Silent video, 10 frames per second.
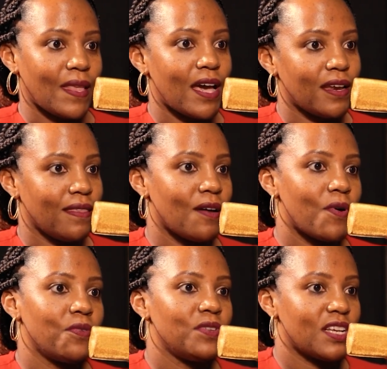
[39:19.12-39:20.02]
and the
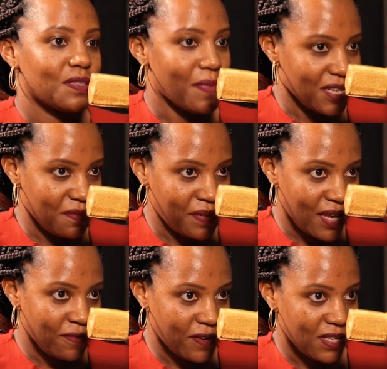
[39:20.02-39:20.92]
one which has
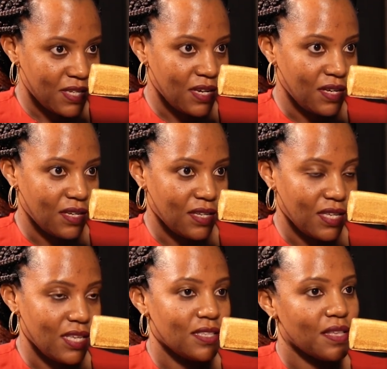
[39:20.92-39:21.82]
multiplied faster
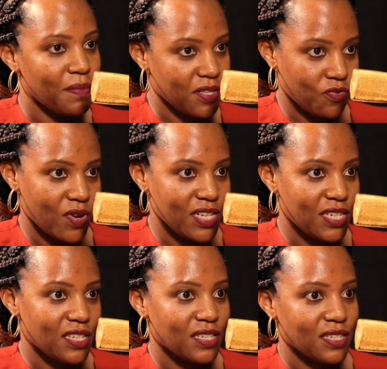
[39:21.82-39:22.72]
is the best quality.